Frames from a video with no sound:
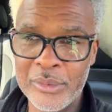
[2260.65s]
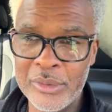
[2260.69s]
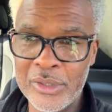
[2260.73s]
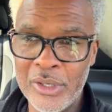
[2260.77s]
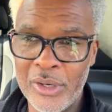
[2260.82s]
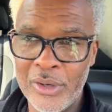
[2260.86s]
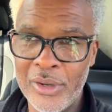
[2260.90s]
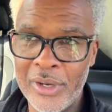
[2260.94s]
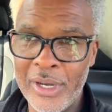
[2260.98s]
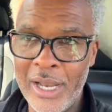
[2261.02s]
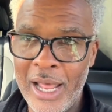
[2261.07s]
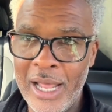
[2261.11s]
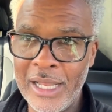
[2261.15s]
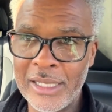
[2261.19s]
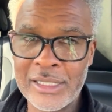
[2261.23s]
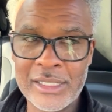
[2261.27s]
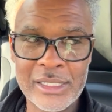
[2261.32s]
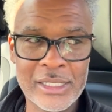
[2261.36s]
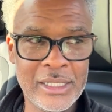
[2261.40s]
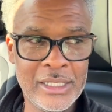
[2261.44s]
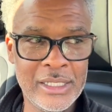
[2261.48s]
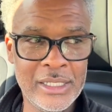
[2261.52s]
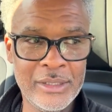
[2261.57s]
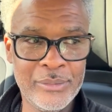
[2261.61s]
and I
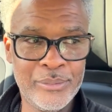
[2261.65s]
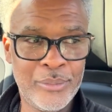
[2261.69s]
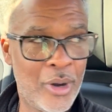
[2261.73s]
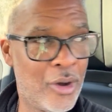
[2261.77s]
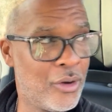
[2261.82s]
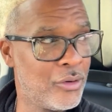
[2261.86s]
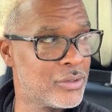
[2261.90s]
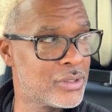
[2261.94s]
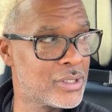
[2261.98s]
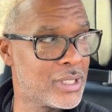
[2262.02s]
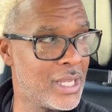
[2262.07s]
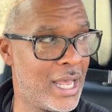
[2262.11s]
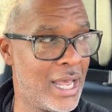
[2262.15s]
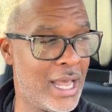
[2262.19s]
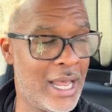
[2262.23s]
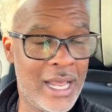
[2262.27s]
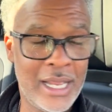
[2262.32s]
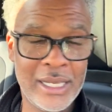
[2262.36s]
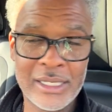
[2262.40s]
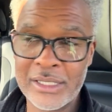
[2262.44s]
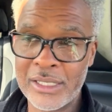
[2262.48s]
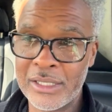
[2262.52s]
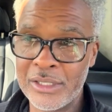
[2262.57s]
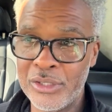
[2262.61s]
see both
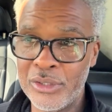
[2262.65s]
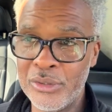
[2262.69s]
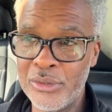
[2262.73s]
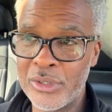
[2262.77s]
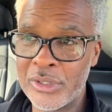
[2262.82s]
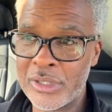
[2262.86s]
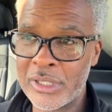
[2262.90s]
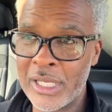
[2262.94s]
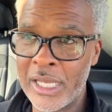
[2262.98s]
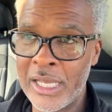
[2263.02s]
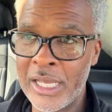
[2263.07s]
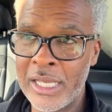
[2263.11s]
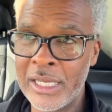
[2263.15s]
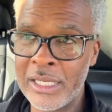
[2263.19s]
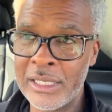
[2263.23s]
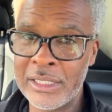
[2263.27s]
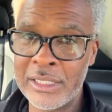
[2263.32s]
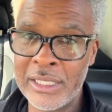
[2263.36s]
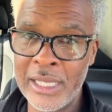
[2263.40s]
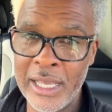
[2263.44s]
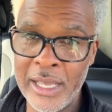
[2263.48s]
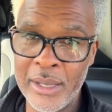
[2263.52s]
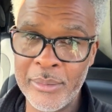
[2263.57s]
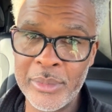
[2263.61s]
sides can do the same
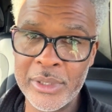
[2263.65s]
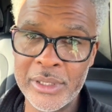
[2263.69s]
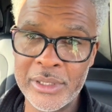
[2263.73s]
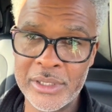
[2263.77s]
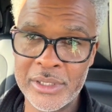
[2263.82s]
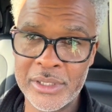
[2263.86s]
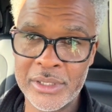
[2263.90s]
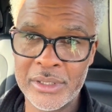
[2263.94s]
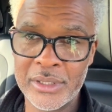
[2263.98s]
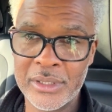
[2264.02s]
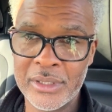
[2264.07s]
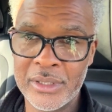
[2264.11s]
damage